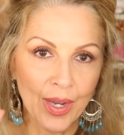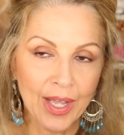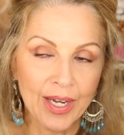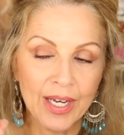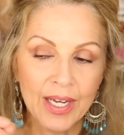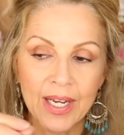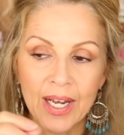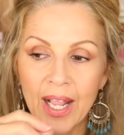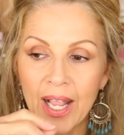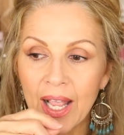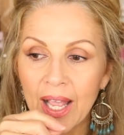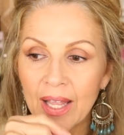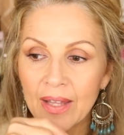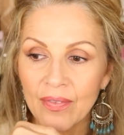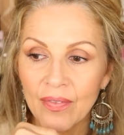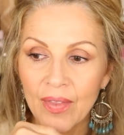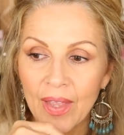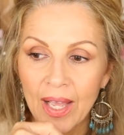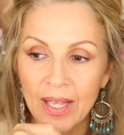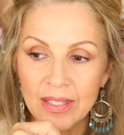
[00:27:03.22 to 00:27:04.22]
on it,
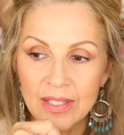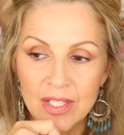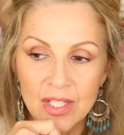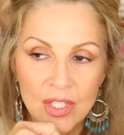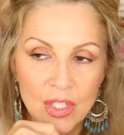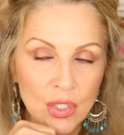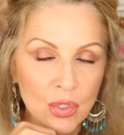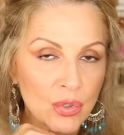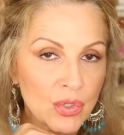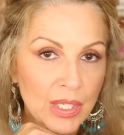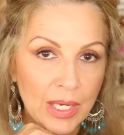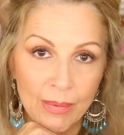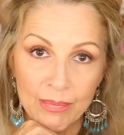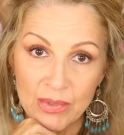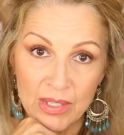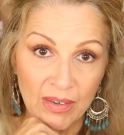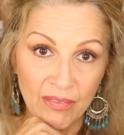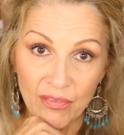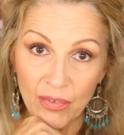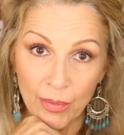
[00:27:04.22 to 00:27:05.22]
and that's too
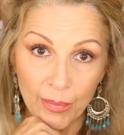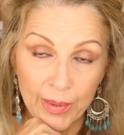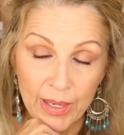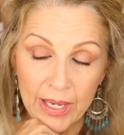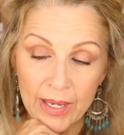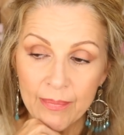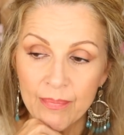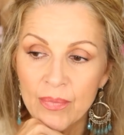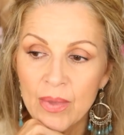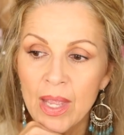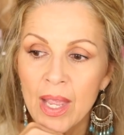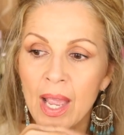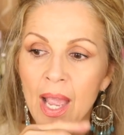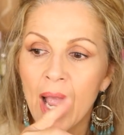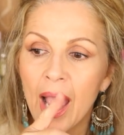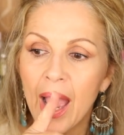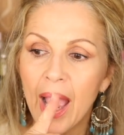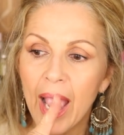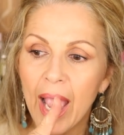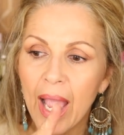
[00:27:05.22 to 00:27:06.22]
tempting for me.
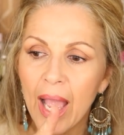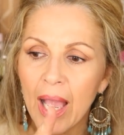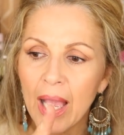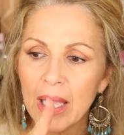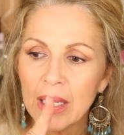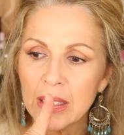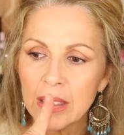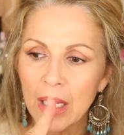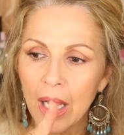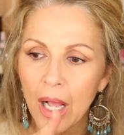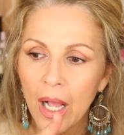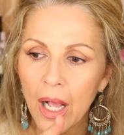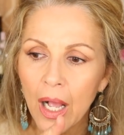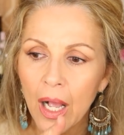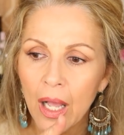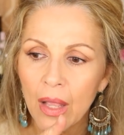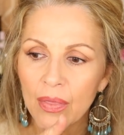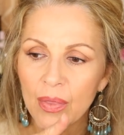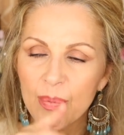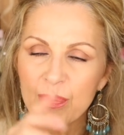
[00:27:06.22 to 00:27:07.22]
And
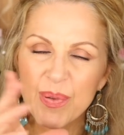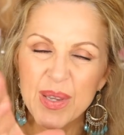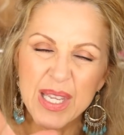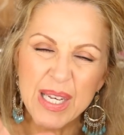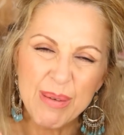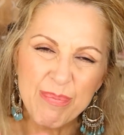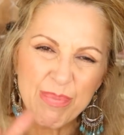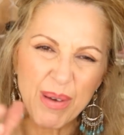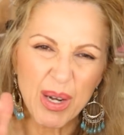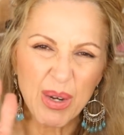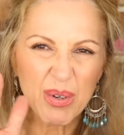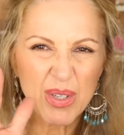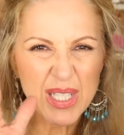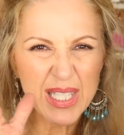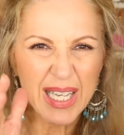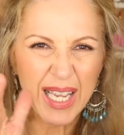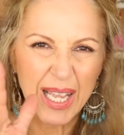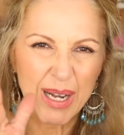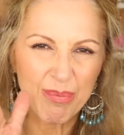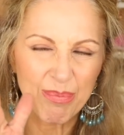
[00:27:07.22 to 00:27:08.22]
the peanut butter
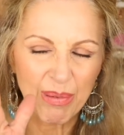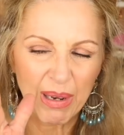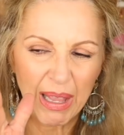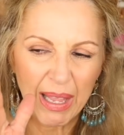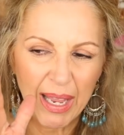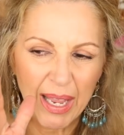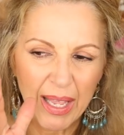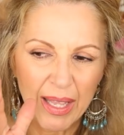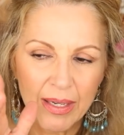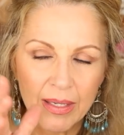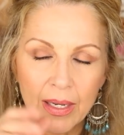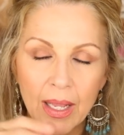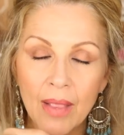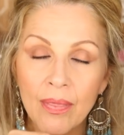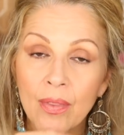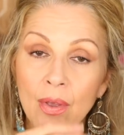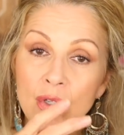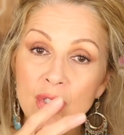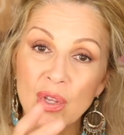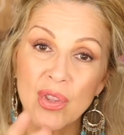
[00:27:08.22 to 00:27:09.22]
is kind of bland,
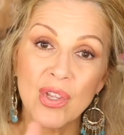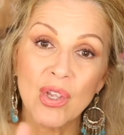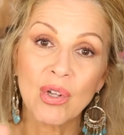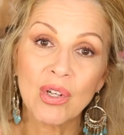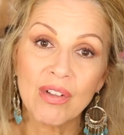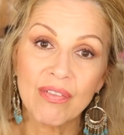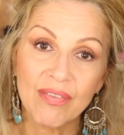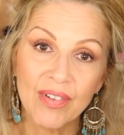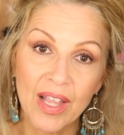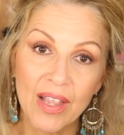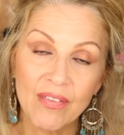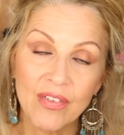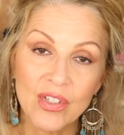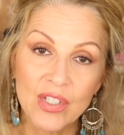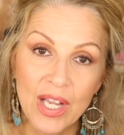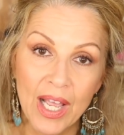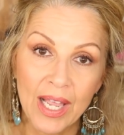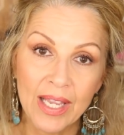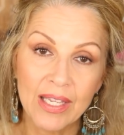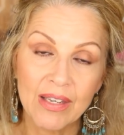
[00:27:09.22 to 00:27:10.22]
and those are the only
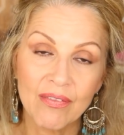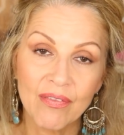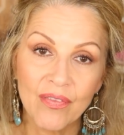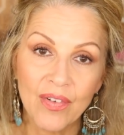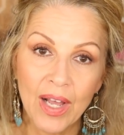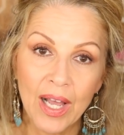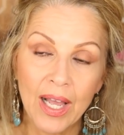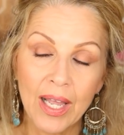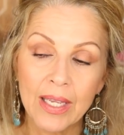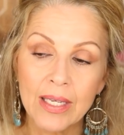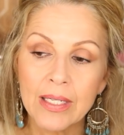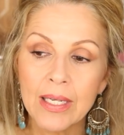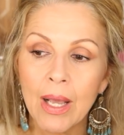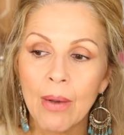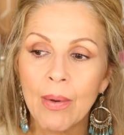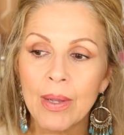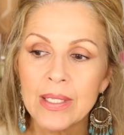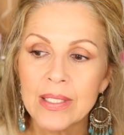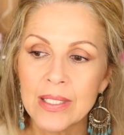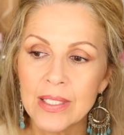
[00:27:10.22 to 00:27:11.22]
flavors I can find.
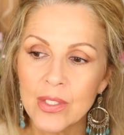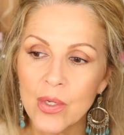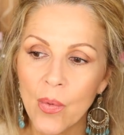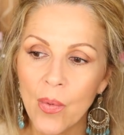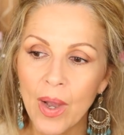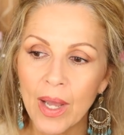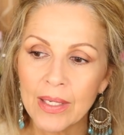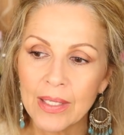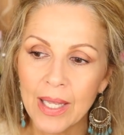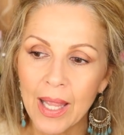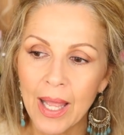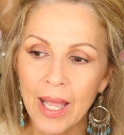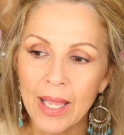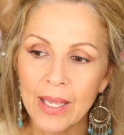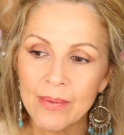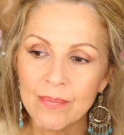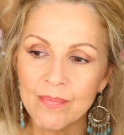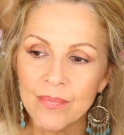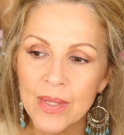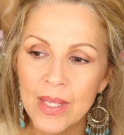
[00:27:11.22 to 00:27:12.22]
Now, I did go
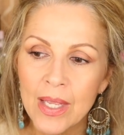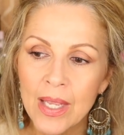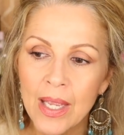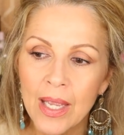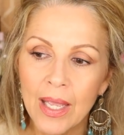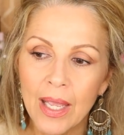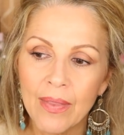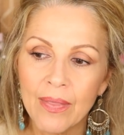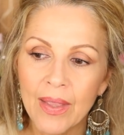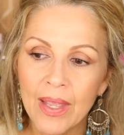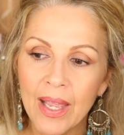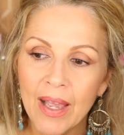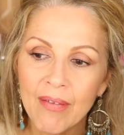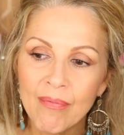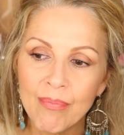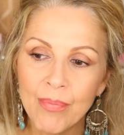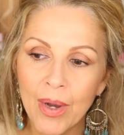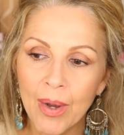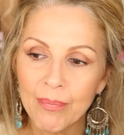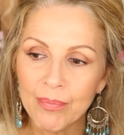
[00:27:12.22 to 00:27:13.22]
online, and they
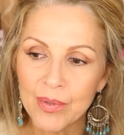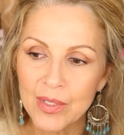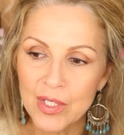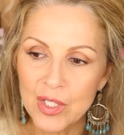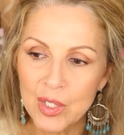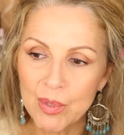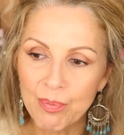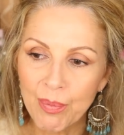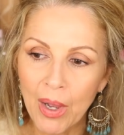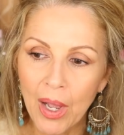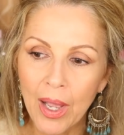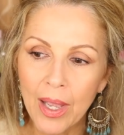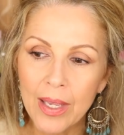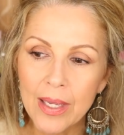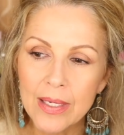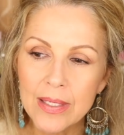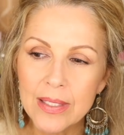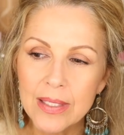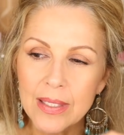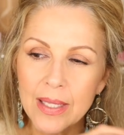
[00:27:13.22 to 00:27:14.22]
have pumpkin
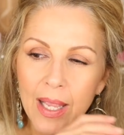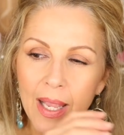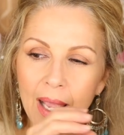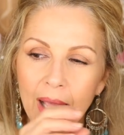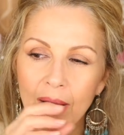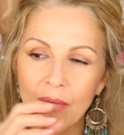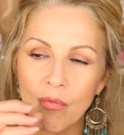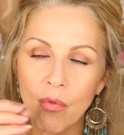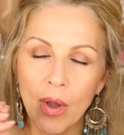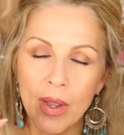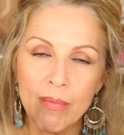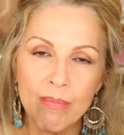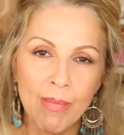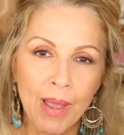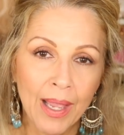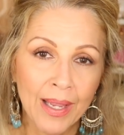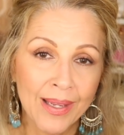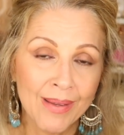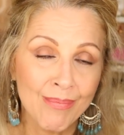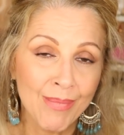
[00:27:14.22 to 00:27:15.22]
spice, they have white
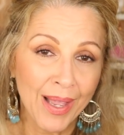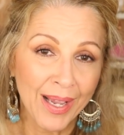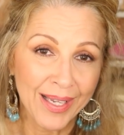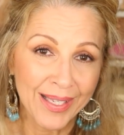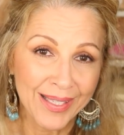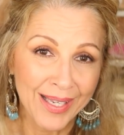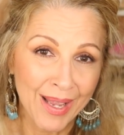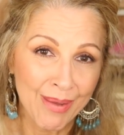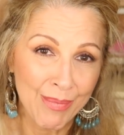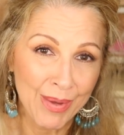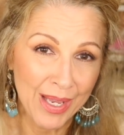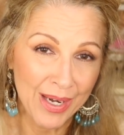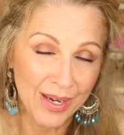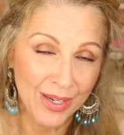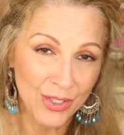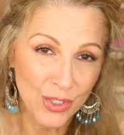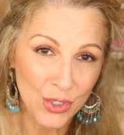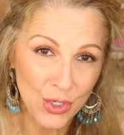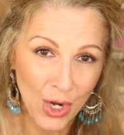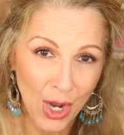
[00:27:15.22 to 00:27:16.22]
macadamia
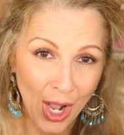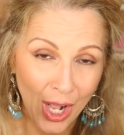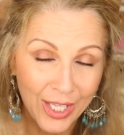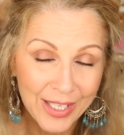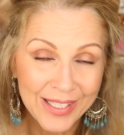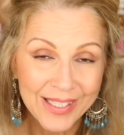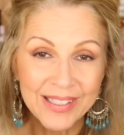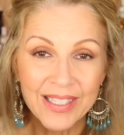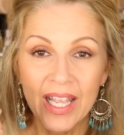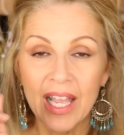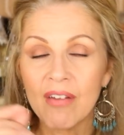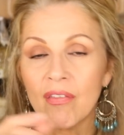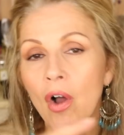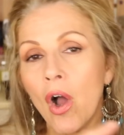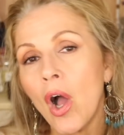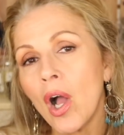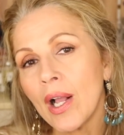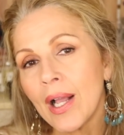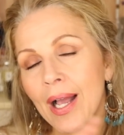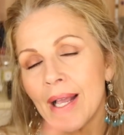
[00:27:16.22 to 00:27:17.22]
nut chocolate, they have
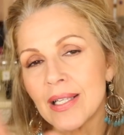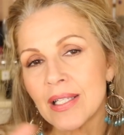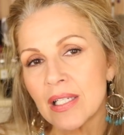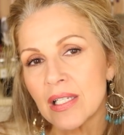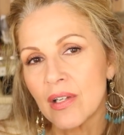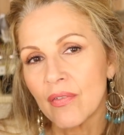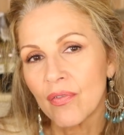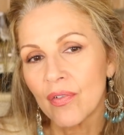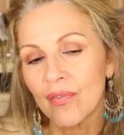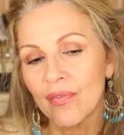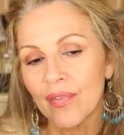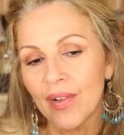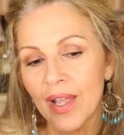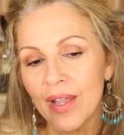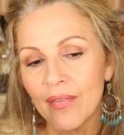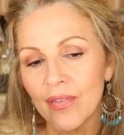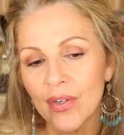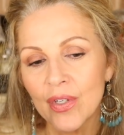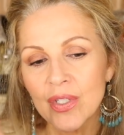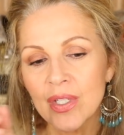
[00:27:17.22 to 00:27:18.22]
all kinds of different
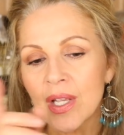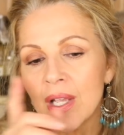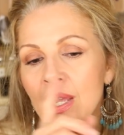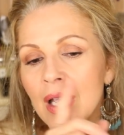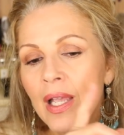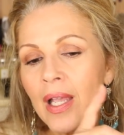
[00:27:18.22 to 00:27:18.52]
flavors.